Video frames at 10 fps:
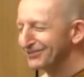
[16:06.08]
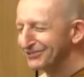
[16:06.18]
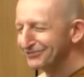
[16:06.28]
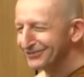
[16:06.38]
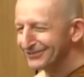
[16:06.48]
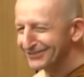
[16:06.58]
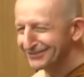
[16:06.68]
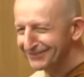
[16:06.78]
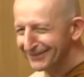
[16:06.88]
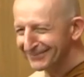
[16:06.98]
Especially for
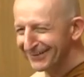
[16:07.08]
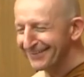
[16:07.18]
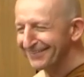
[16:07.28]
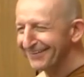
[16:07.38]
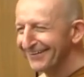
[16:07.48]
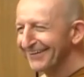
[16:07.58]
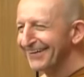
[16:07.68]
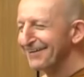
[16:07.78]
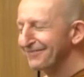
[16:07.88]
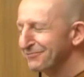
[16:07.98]
this evening.
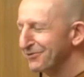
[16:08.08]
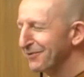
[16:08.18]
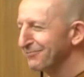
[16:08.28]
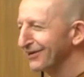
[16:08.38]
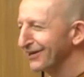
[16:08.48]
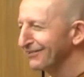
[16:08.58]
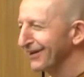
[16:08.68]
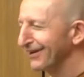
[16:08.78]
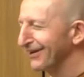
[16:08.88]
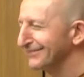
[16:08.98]
If I'm remembering
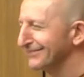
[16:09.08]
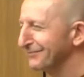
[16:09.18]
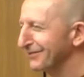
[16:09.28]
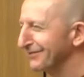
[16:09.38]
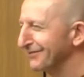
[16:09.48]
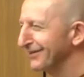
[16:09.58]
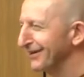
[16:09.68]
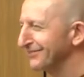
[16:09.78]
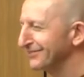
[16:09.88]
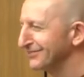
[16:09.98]
correctly, it's number
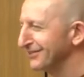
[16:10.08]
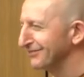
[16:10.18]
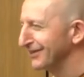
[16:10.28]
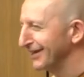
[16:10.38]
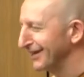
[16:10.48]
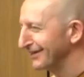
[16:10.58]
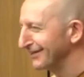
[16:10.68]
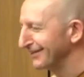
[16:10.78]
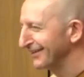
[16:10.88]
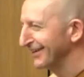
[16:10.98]

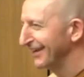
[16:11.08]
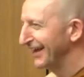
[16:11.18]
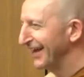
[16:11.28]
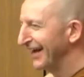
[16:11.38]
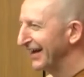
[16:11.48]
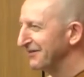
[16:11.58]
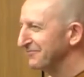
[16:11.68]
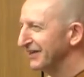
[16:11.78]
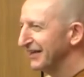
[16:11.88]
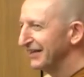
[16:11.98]
378.
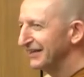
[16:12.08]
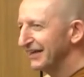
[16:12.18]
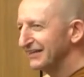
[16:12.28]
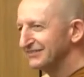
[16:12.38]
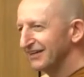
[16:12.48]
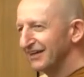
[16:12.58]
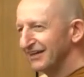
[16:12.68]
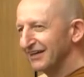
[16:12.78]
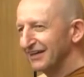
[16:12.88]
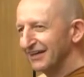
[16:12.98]
Um, there's
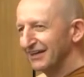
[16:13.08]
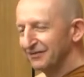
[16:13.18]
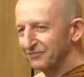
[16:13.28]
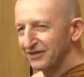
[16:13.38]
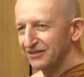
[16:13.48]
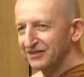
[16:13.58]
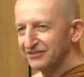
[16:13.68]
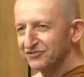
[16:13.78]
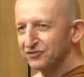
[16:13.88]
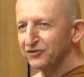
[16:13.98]
a, in one
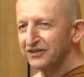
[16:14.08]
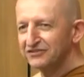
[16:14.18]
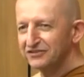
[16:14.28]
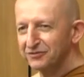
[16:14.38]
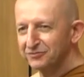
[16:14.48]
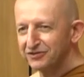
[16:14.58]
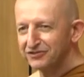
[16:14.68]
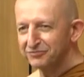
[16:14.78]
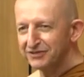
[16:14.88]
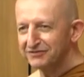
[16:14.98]
of the stories of the
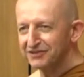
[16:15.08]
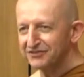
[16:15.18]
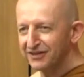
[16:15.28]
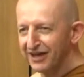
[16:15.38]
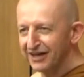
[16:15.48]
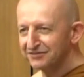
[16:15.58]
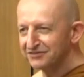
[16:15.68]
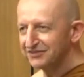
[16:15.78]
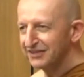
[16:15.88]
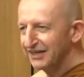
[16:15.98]
Buddha's previous
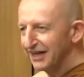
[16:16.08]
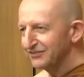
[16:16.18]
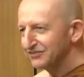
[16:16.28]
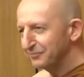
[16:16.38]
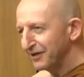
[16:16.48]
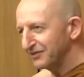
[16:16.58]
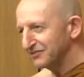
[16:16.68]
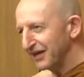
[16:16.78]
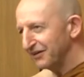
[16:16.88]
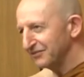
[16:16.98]
lives, it
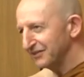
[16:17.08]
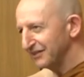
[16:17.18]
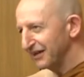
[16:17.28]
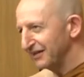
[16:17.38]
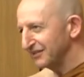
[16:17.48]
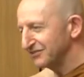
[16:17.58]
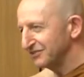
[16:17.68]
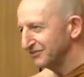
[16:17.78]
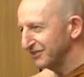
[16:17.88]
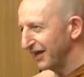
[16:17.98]
spells out that a
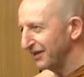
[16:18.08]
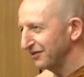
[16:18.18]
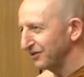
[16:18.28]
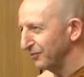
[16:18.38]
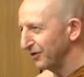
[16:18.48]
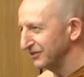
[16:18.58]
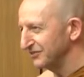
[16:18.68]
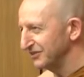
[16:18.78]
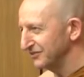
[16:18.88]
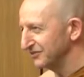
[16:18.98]
list of 10
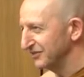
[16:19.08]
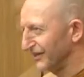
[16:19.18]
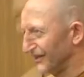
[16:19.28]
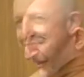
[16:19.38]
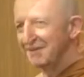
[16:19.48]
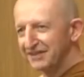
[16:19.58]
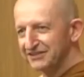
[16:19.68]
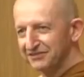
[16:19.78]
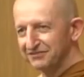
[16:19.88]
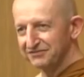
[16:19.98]
qualities an
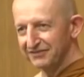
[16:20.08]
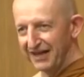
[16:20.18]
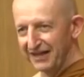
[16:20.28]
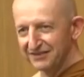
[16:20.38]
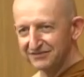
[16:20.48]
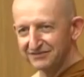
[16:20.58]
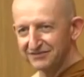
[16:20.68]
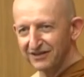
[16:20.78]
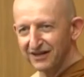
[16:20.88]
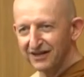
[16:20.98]
effective and
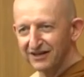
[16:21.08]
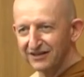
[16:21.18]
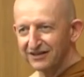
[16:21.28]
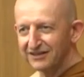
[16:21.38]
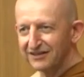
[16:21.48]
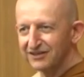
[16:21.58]
uh,